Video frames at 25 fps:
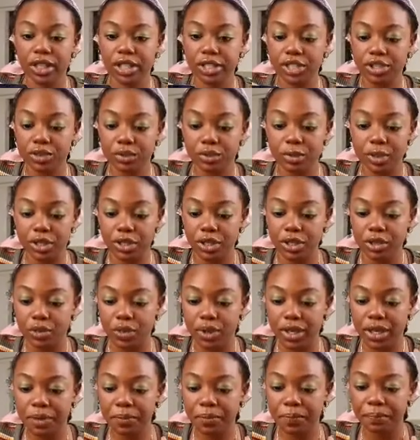that you've been
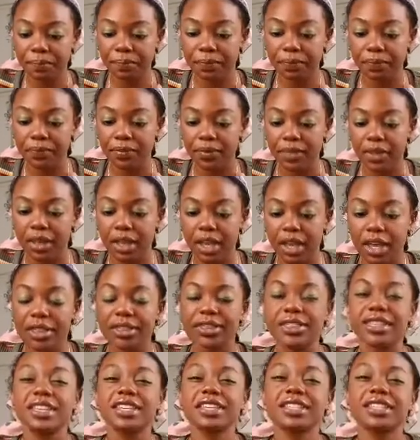doing,
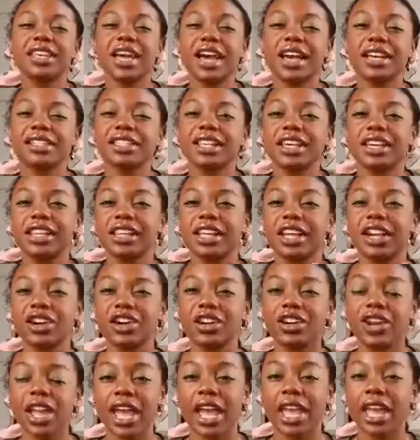this has
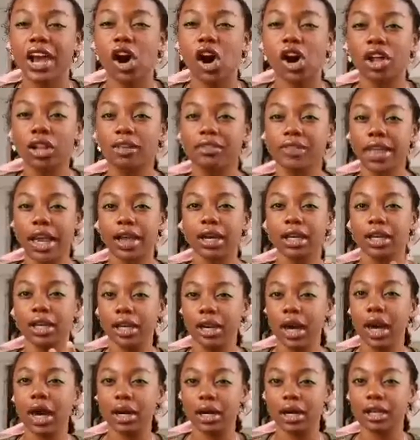cleared all of that
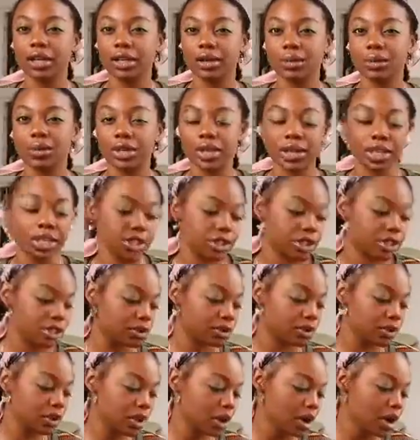gunk within
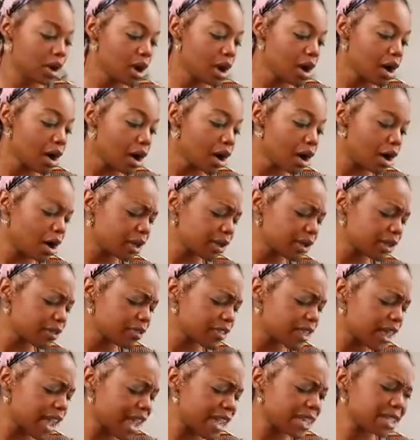you. All
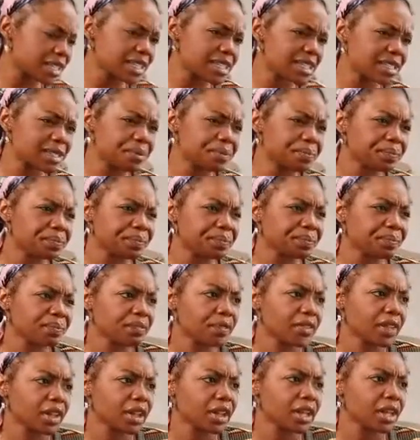of that,
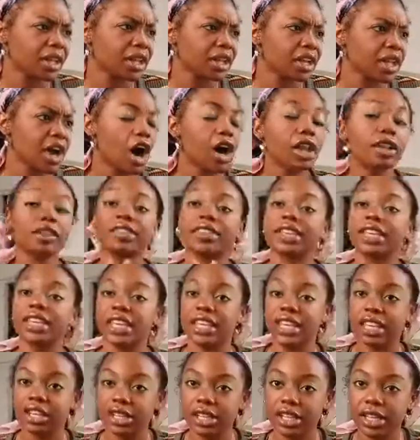all of the
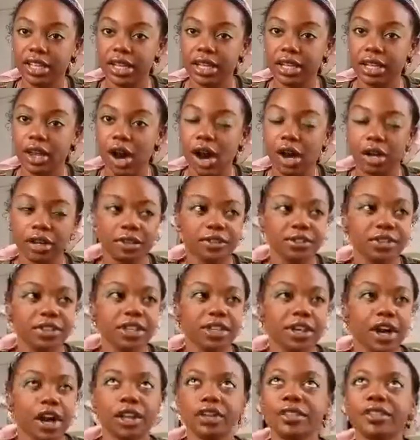healing, all
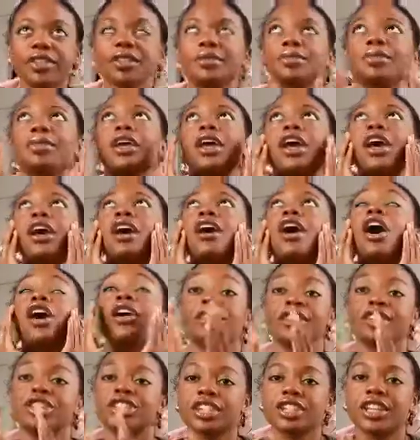
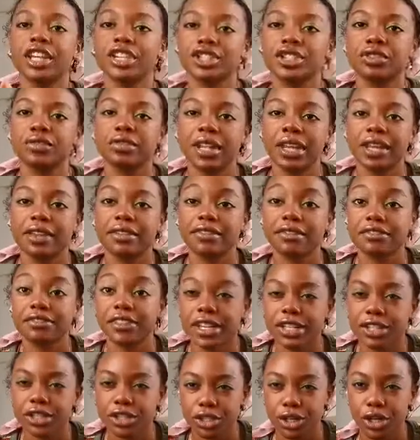the shit that you've let
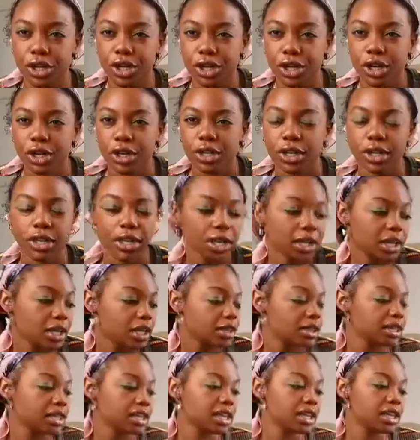fester,
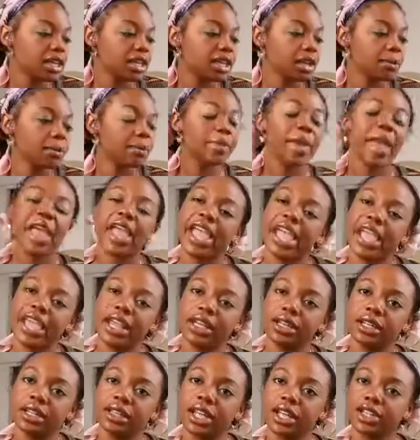the
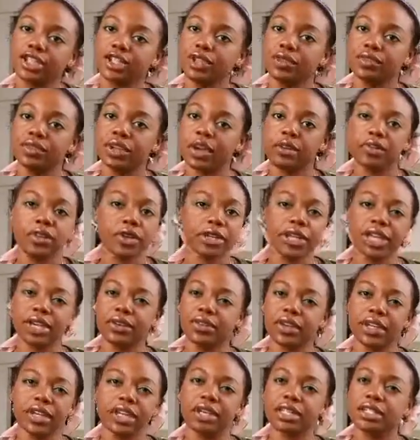pain that you've never
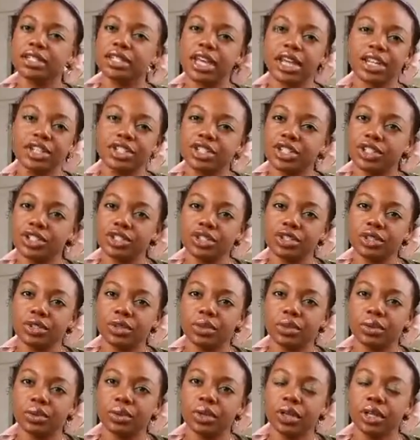given attention
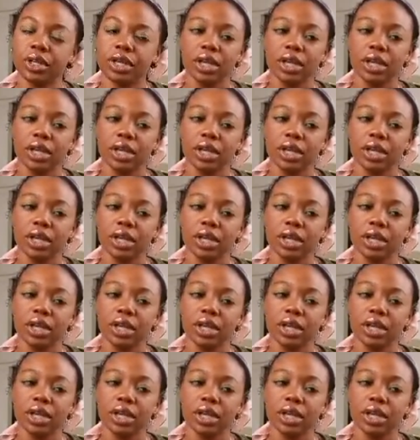to,